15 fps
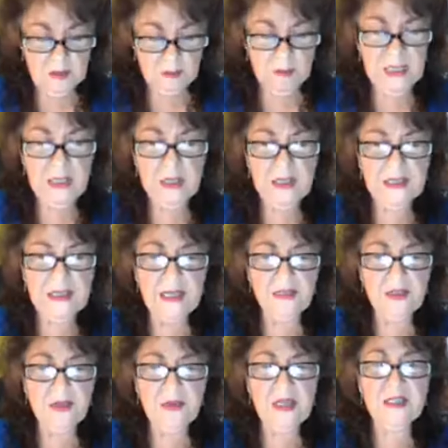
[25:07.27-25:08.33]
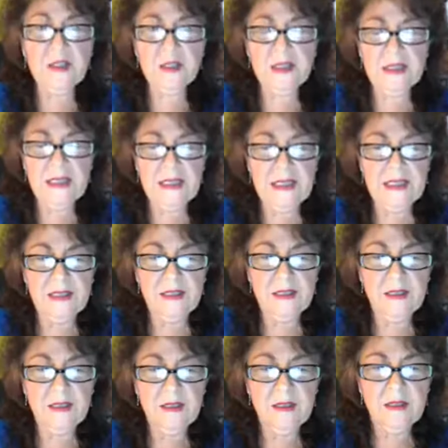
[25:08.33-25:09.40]
because I do understand
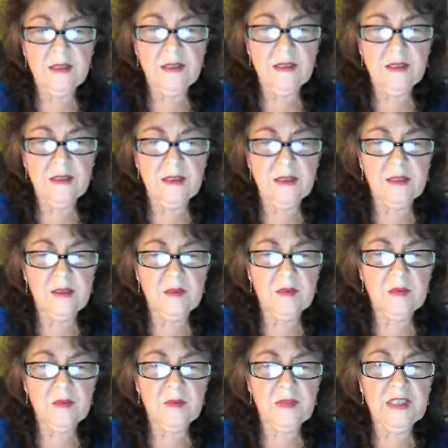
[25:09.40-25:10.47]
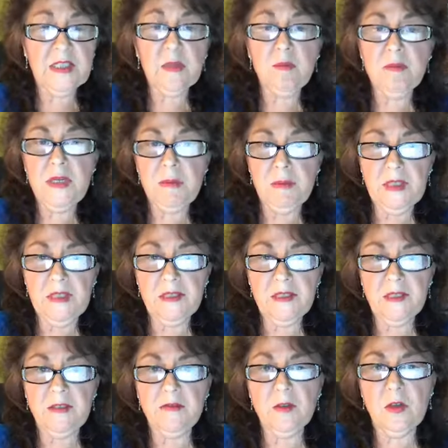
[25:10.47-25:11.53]
the commitments
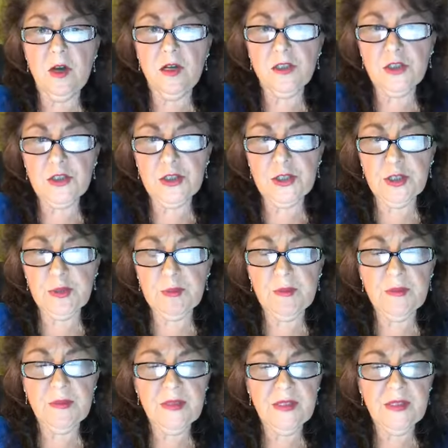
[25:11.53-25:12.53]
of long-term